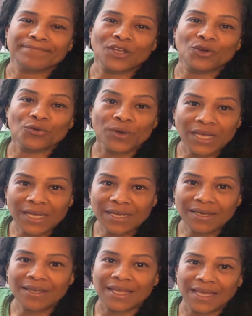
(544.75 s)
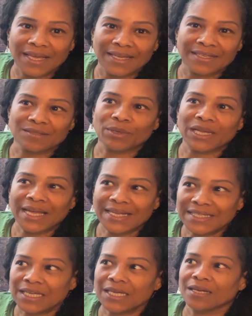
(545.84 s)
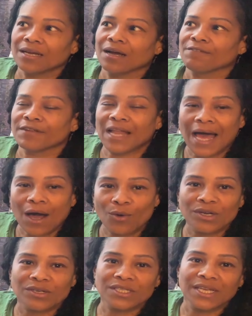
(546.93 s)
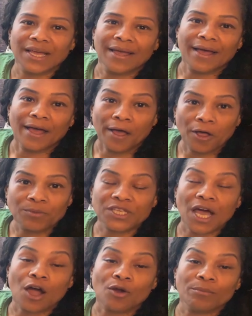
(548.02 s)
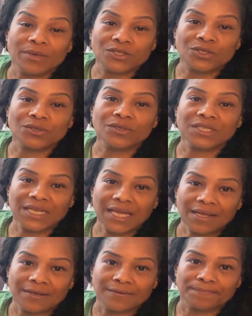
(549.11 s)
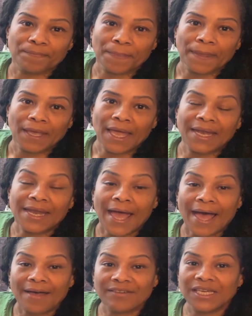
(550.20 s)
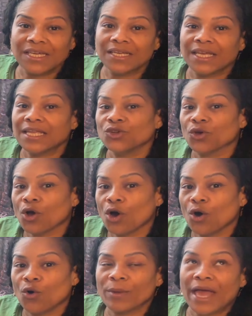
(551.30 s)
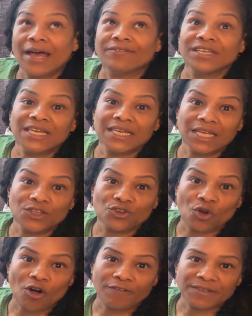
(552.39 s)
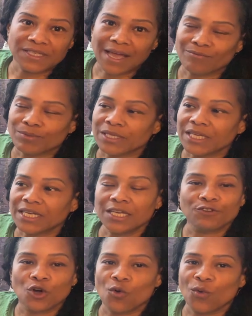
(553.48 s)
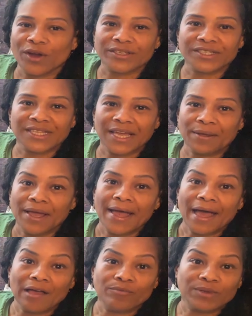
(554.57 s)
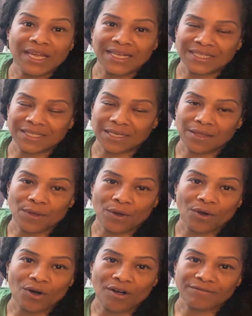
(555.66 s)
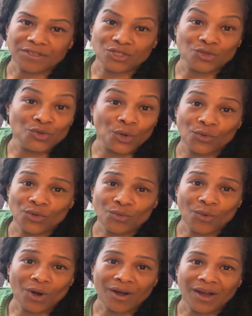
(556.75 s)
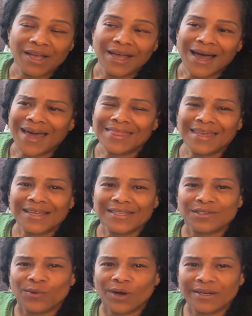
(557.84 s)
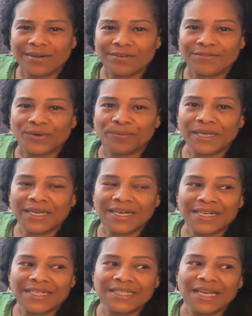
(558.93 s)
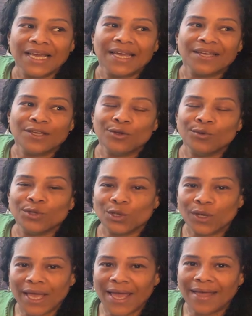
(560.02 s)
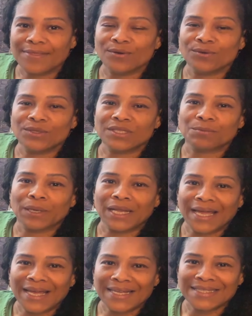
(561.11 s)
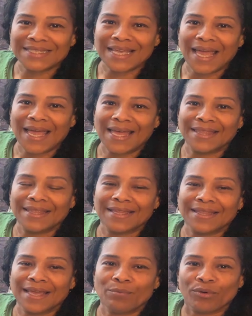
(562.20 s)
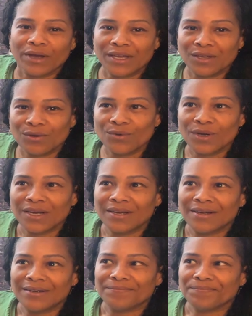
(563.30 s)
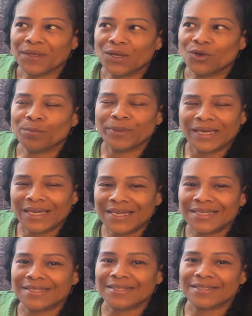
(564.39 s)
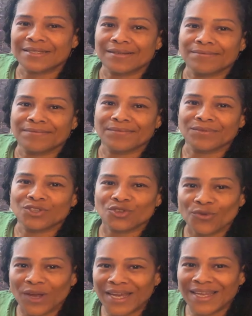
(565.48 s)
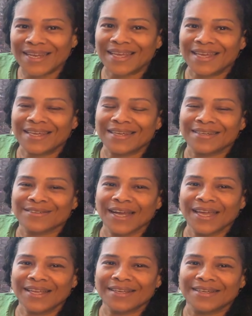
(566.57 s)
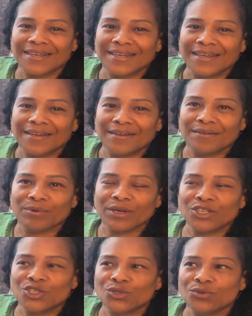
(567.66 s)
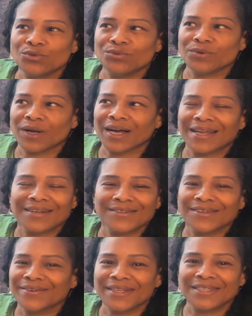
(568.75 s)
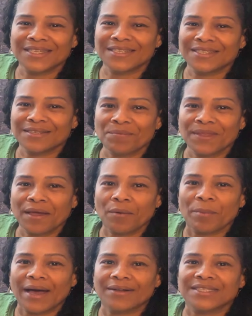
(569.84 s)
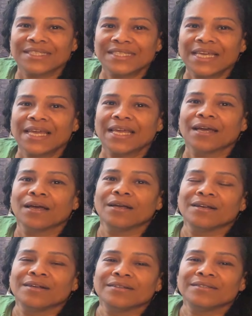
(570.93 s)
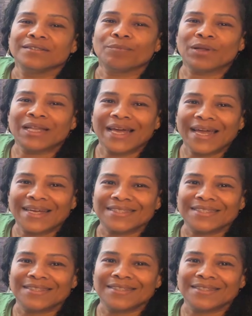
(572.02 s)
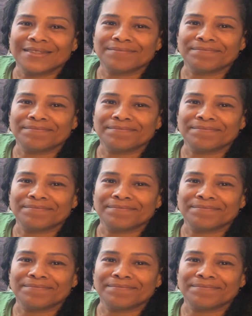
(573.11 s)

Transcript: green things, planting flowers helps our mental state. And having it in your home, having it in your office. I have plenty of coworkers, they have plants in their office. You know who you are. I think it's wonderful because you look at those plants and they bring you, peace, serenity, right? Brings you, I don't know, it's just something about seeing the plants,